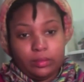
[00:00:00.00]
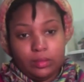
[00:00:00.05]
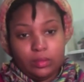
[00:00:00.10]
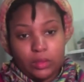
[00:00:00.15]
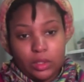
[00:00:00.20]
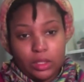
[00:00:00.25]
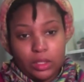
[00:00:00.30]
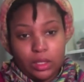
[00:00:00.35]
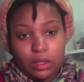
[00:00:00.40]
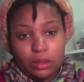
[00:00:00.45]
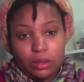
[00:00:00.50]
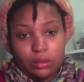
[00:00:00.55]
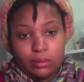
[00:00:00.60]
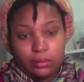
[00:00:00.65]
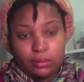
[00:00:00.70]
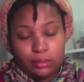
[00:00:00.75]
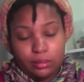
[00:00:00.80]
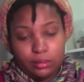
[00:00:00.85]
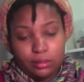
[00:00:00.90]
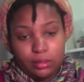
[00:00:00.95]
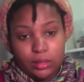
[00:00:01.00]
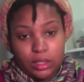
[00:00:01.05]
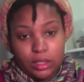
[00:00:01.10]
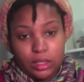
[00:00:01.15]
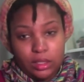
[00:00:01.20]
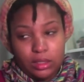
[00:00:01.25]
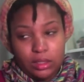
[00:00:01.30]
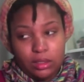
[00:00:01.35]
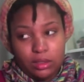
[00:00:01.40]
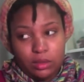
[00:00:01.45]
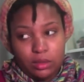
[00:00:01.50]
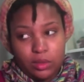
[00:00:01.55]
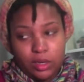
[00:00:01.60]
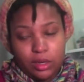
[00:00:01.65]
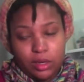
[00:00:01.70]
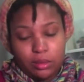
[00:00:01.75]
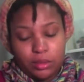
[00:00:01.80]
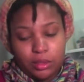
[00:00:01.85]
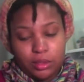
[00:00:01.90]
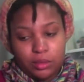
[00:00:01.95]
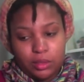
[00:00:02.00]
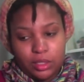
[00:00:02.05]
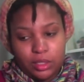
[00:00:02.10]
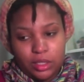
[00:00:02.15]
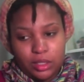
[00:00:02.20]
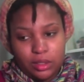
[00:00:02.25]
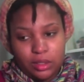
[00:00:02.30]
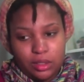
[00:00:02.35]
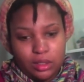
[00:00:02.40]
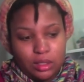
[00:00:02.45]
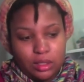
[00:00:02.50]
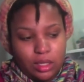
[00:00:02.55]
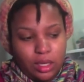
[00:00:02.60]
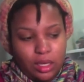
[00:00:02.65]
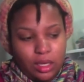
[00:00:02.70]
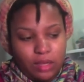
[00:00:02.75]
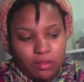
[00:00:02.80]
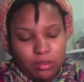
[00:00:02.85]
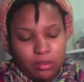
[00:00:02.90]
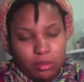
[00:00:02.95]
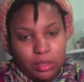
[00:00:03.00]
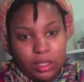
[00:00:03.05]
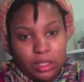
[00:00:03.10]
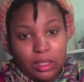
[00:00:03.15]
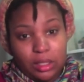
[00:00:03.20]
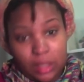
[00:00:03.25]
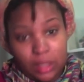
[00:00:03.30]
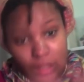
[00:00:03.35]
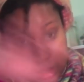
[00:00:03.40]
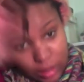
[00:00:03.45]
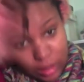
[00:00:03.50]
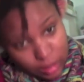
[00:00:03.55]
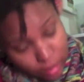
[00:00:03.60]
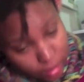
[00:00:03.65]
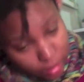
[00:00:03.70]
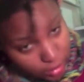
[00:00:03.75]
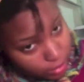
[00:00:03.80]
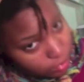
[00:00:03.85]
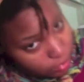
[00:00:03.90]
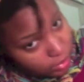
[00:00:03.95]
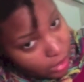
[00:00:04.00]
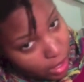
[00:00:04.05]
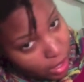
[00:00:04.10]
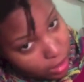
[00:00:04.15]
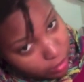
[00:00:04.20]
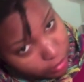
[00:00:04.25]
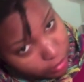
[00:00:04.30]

So it's still wearable, which is lucky for me because it was kind of